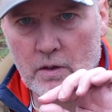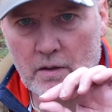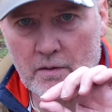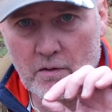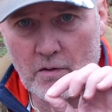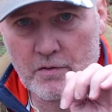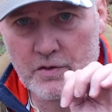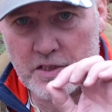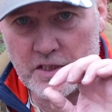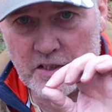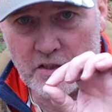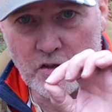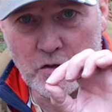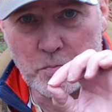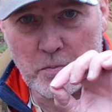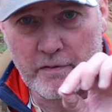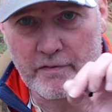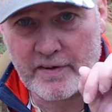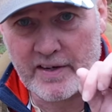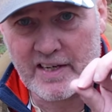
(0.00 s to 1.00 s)
I obviously use
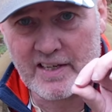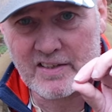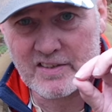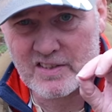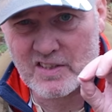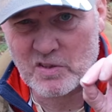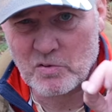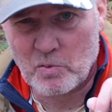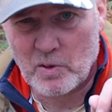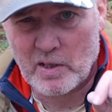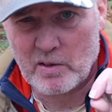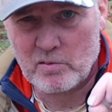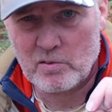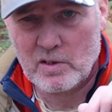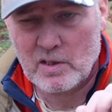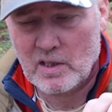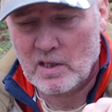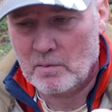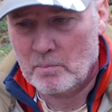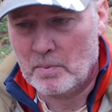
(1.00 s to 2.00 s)
my fingers as well,
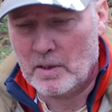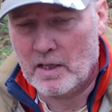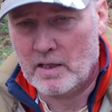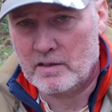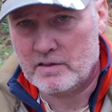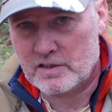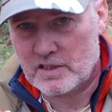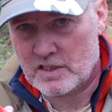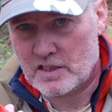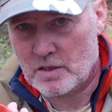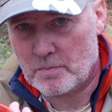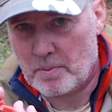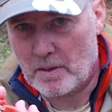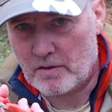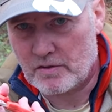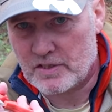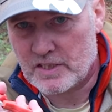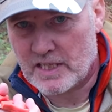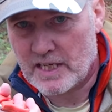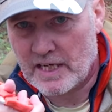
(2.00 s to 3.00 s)
but just to be
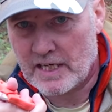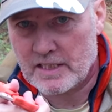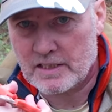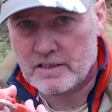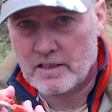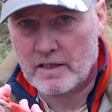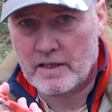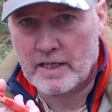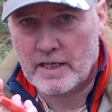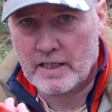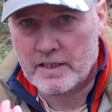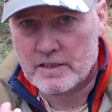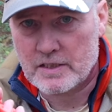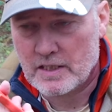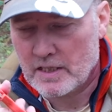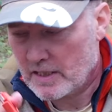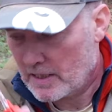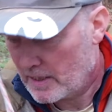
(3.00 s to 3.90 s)
able to get into things